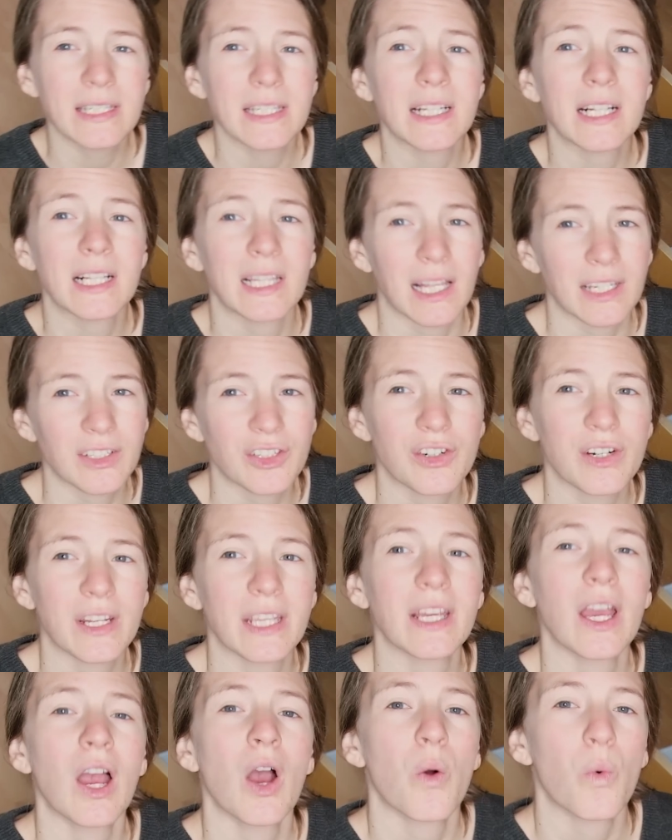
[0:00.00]

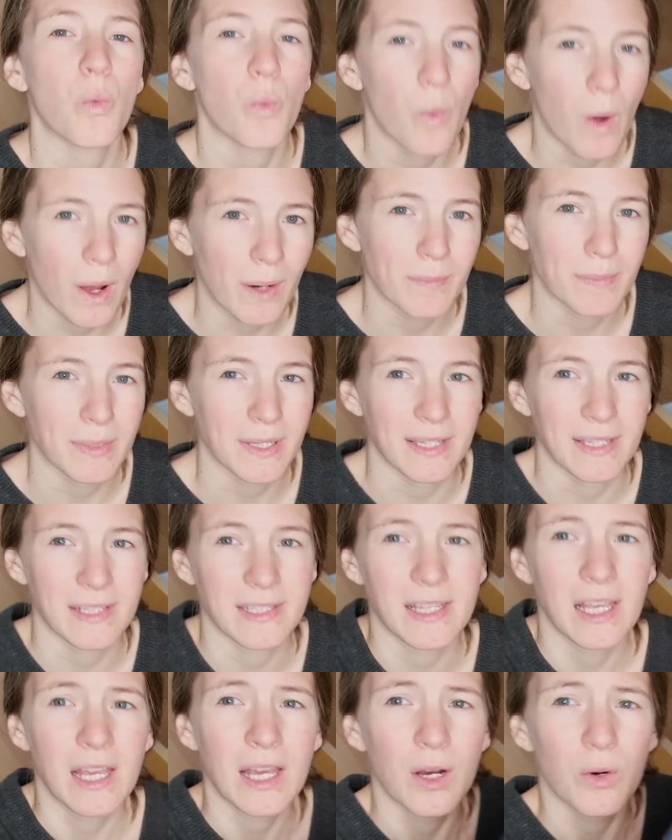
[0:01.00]
decluttering one piece.